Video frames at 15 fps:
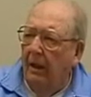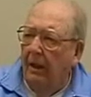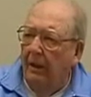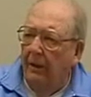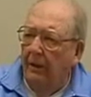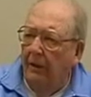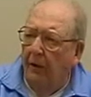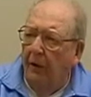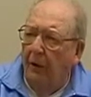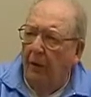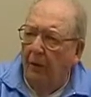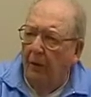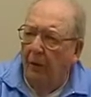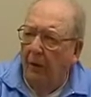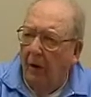
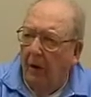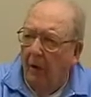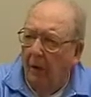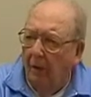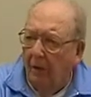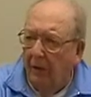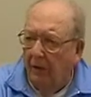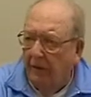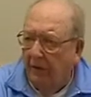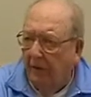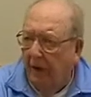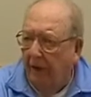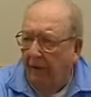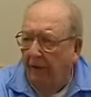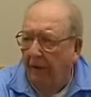into the harbor
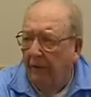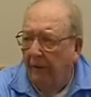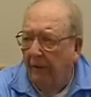itself.